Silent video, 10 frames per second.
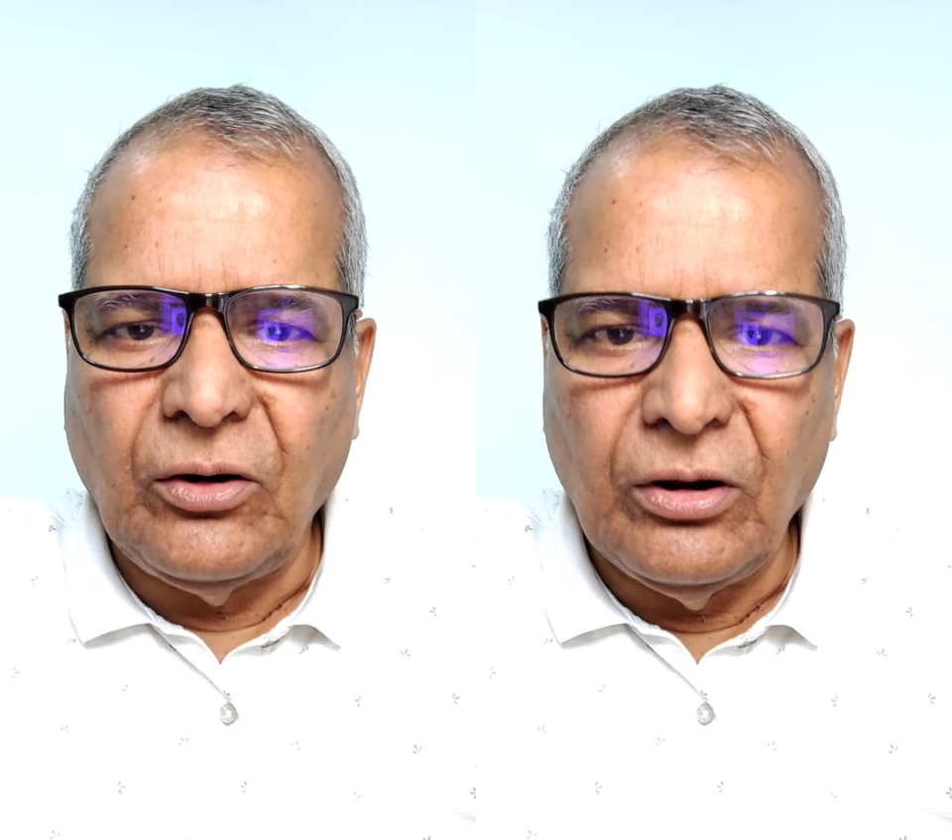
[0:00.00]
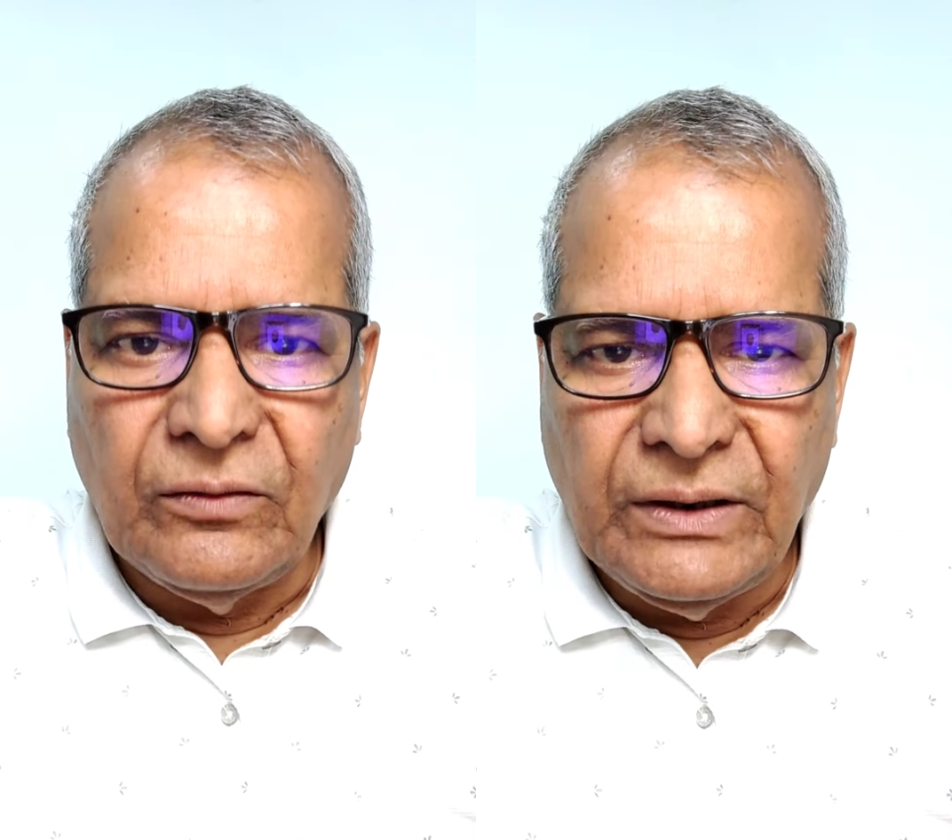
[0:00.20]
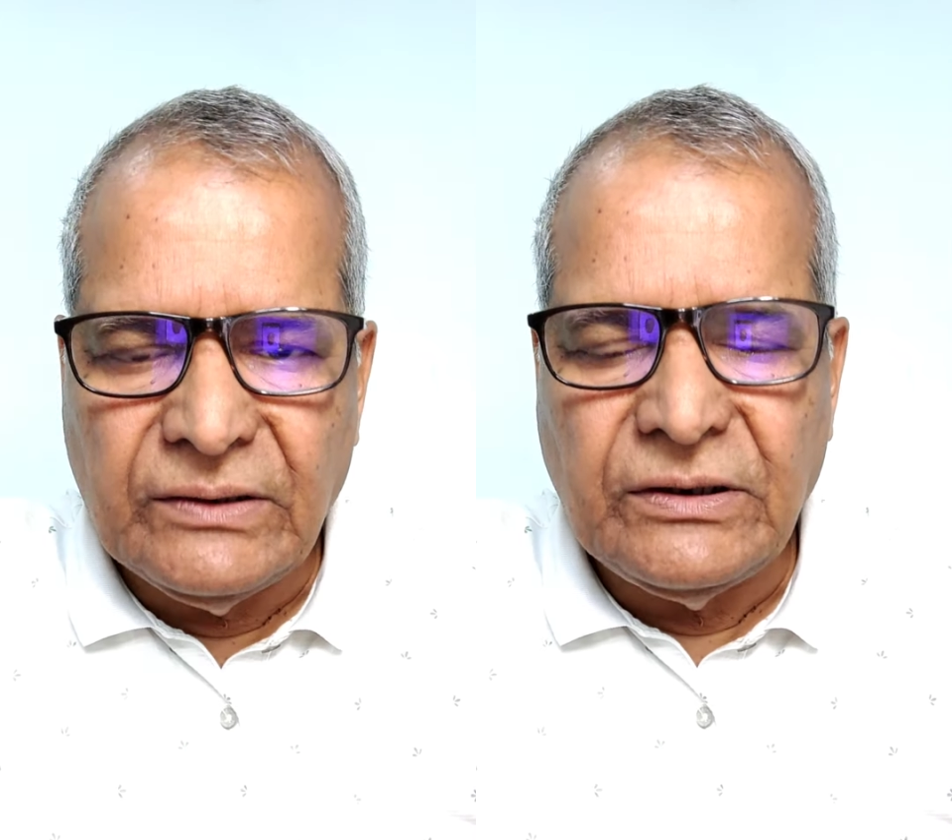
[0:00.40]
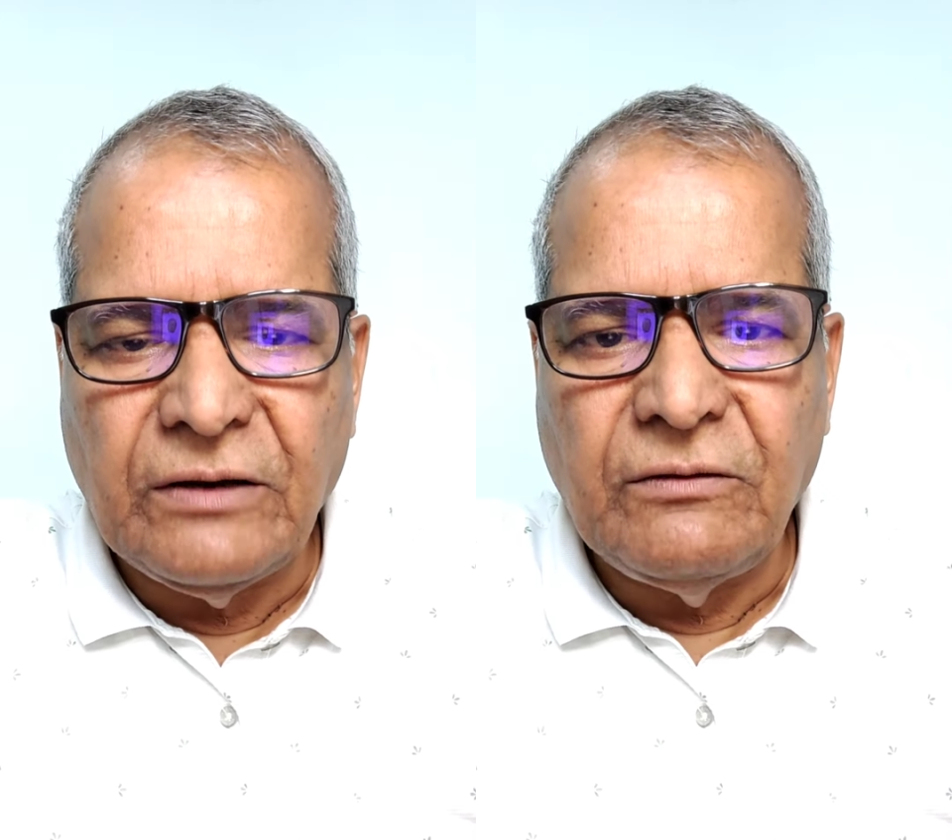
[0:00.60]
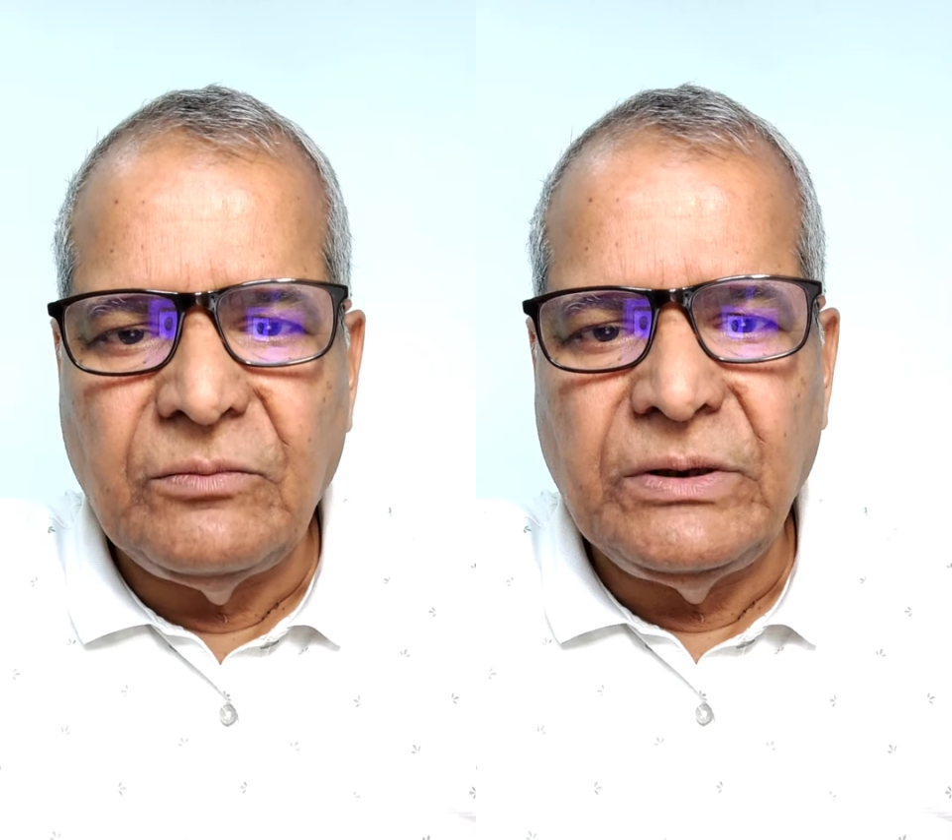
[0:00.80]
always
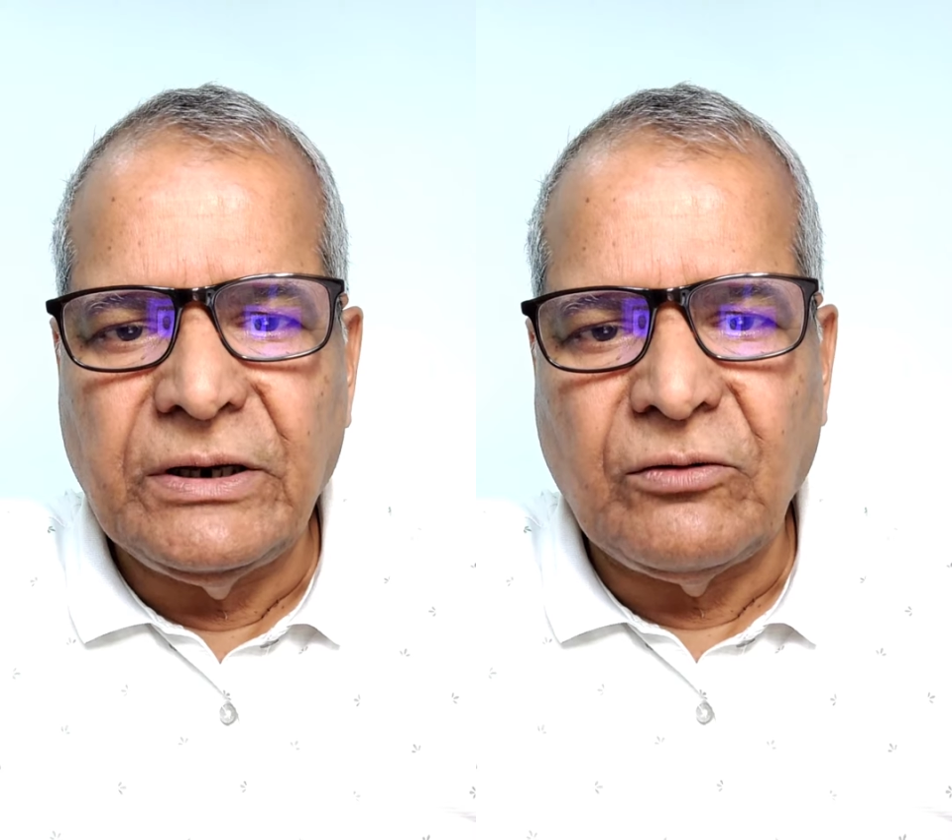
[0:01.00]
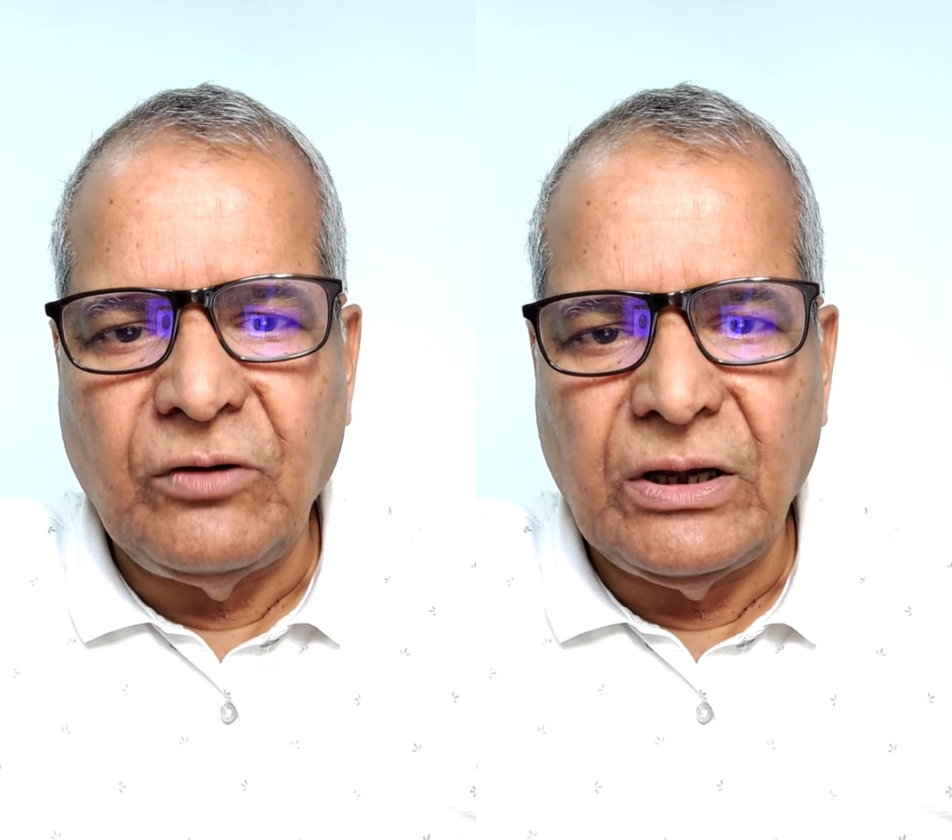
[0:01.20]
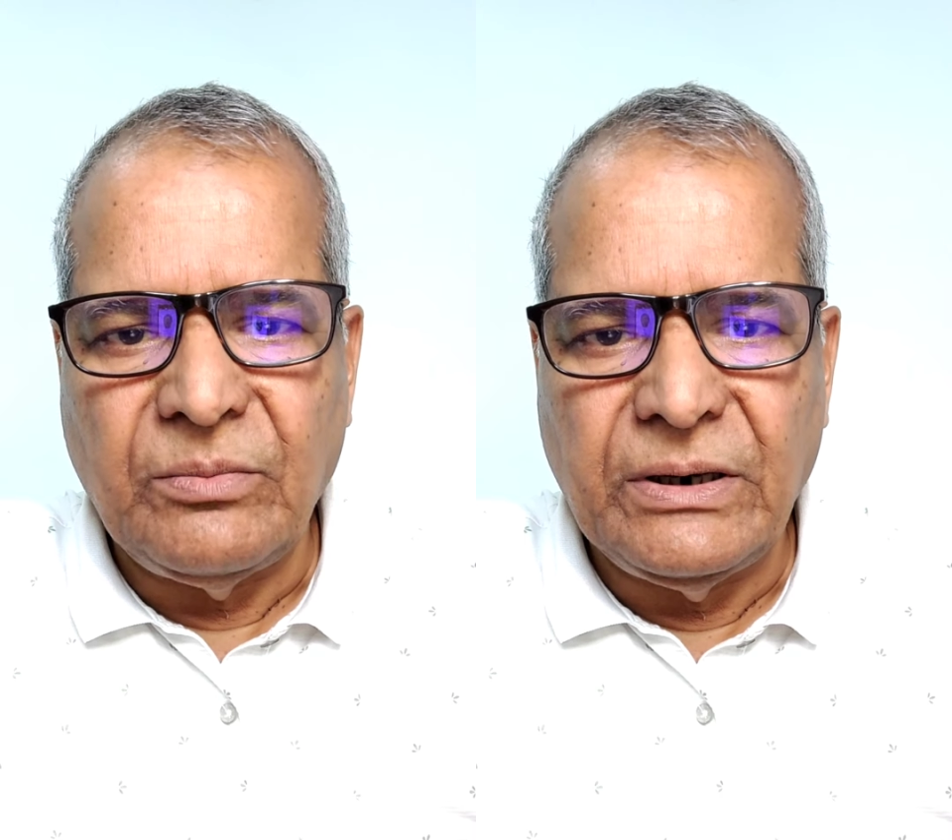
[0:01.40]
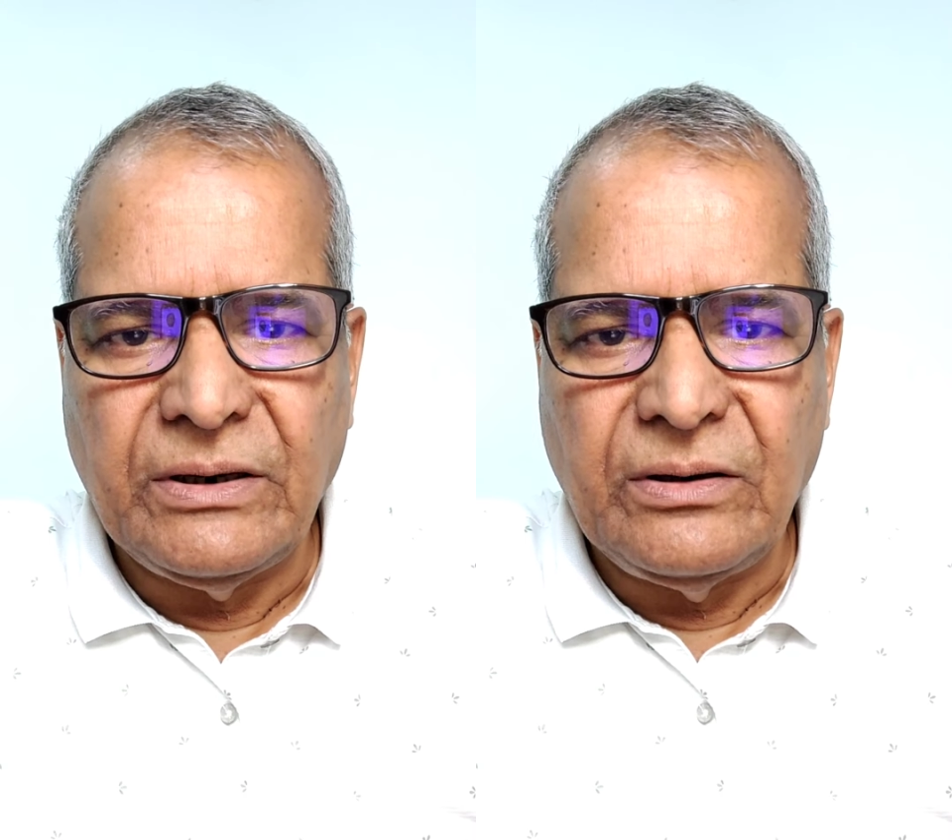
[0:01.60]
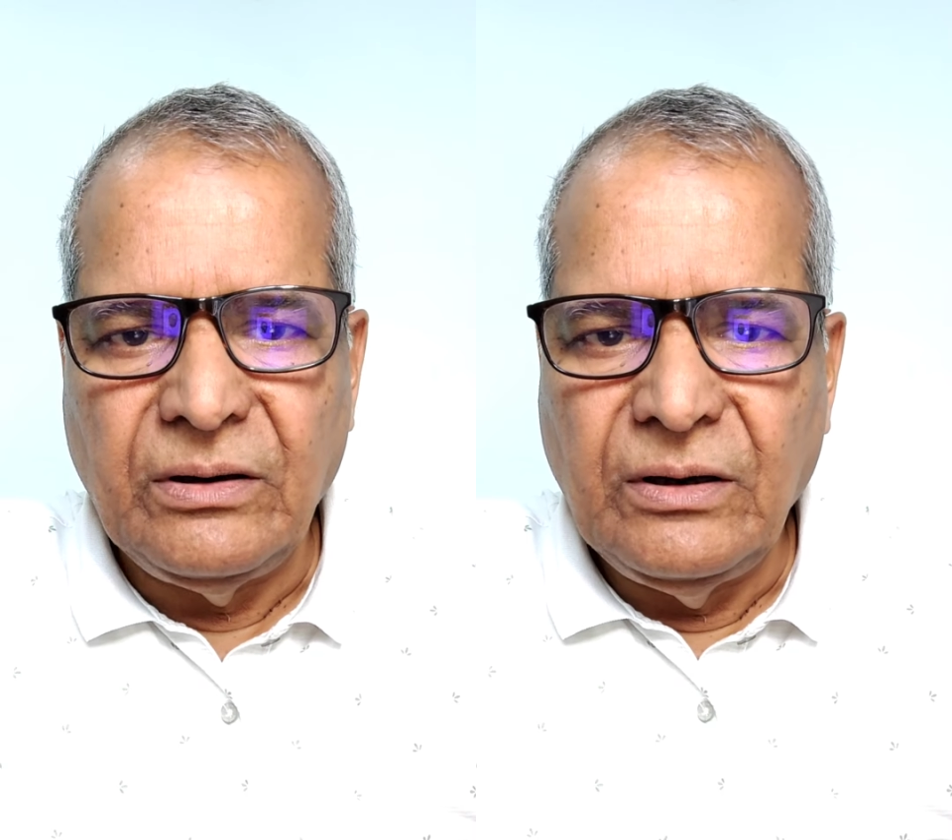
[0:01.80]
there will be a
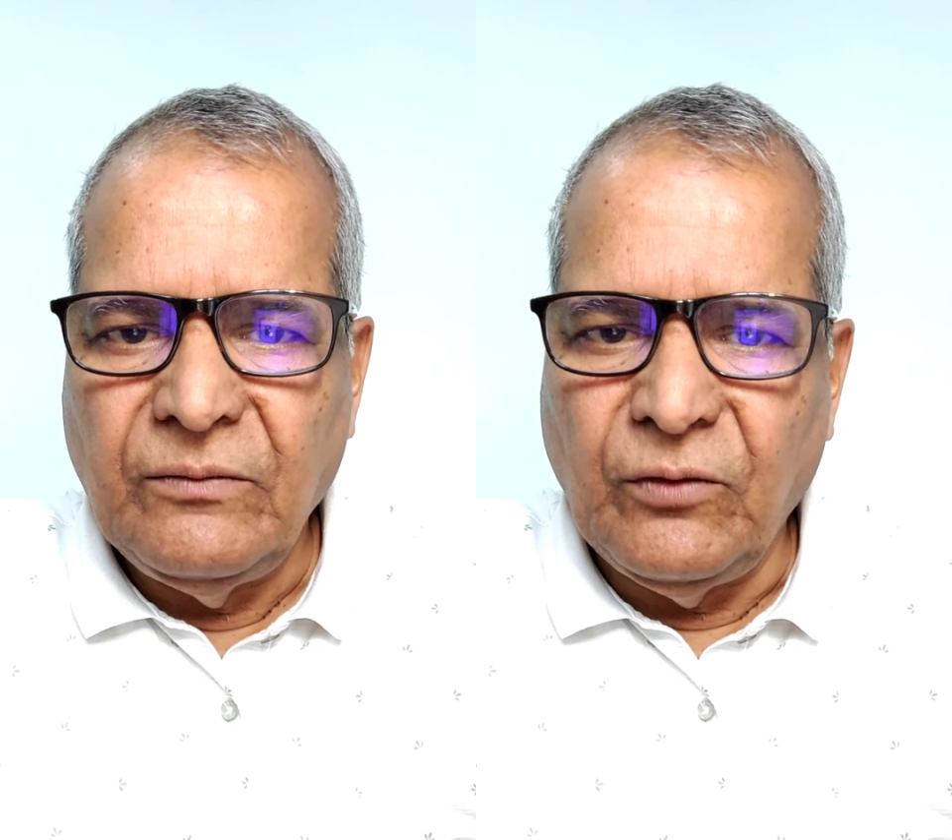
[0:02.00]
requirement